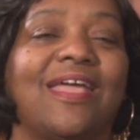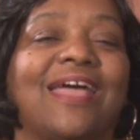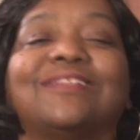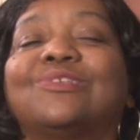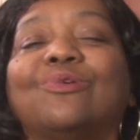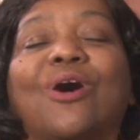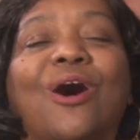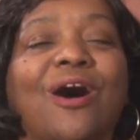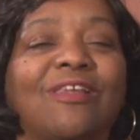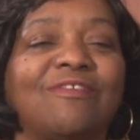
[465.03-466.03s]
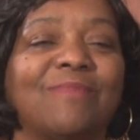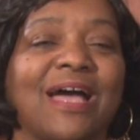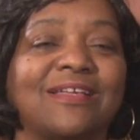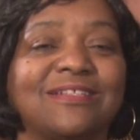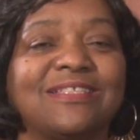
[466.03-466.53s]
And to all of my
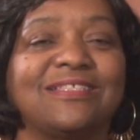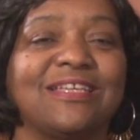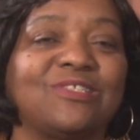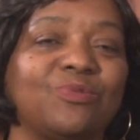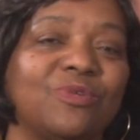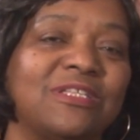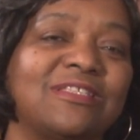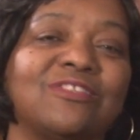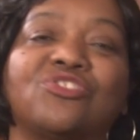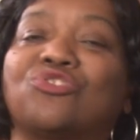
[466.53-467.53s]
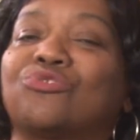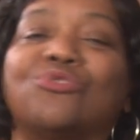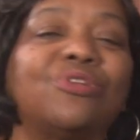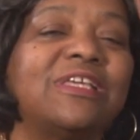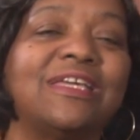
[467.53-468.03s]
constituents, it's
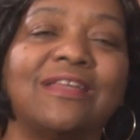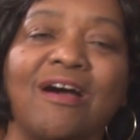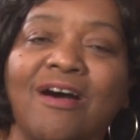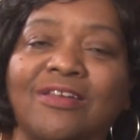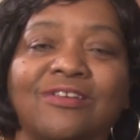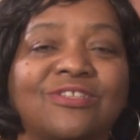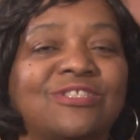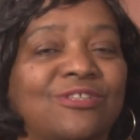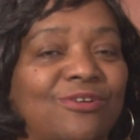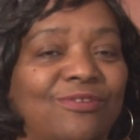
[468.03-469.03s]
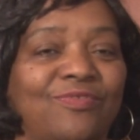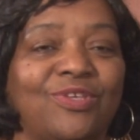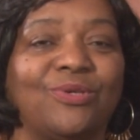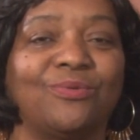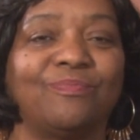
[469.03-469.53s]
truly an honor to serve
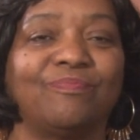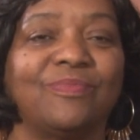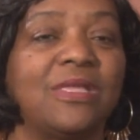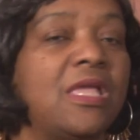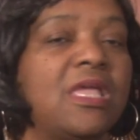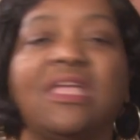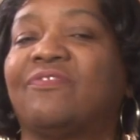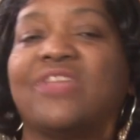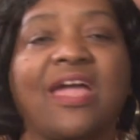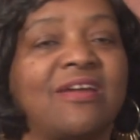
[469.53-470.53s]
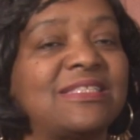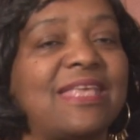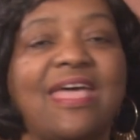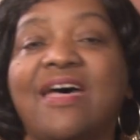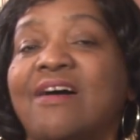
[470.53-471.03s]
you. If there's
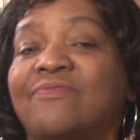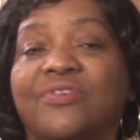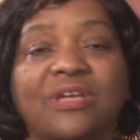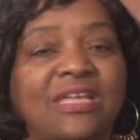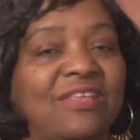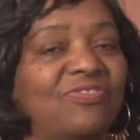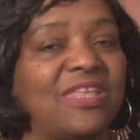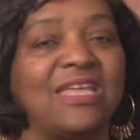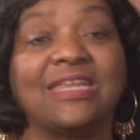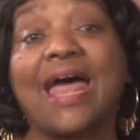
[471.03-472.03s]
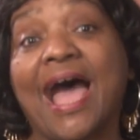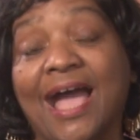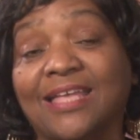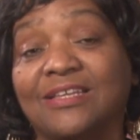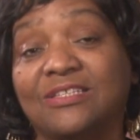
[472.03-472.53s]
ever anything that
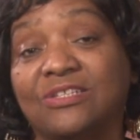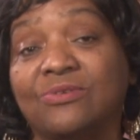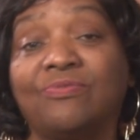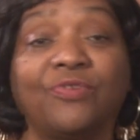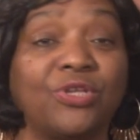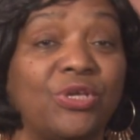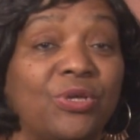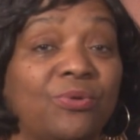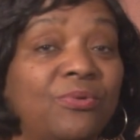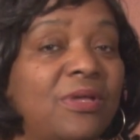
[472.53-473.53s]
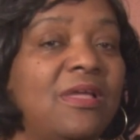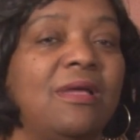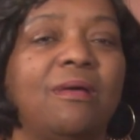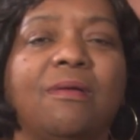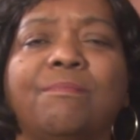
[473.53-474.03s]
I can do for you
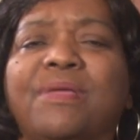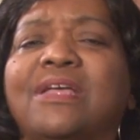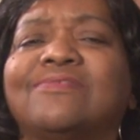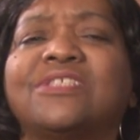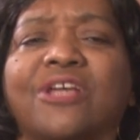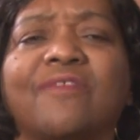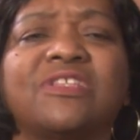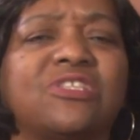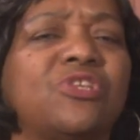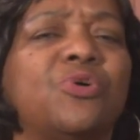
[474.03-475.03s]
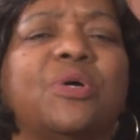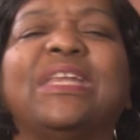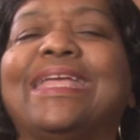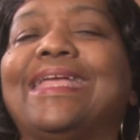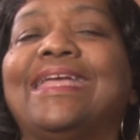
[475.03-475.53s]
and be of service to you
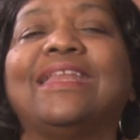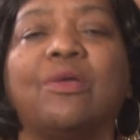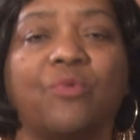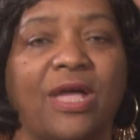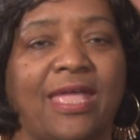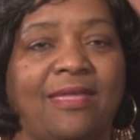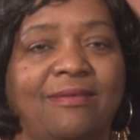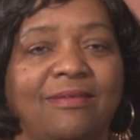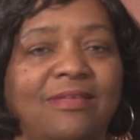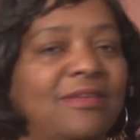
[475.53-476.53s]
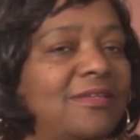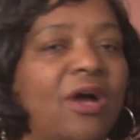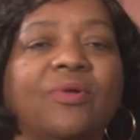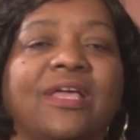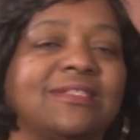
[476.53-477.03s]
in any way,
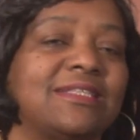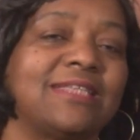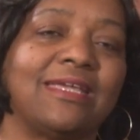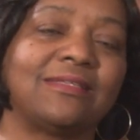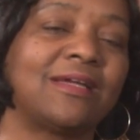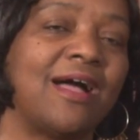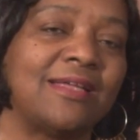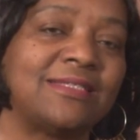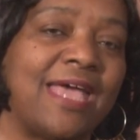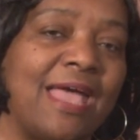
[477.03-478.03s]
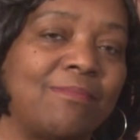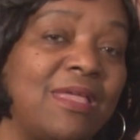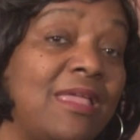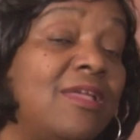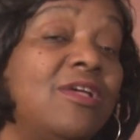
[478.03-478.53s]
don't hesitate to contact
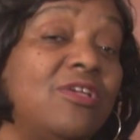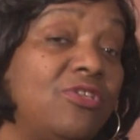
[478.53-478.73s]
me.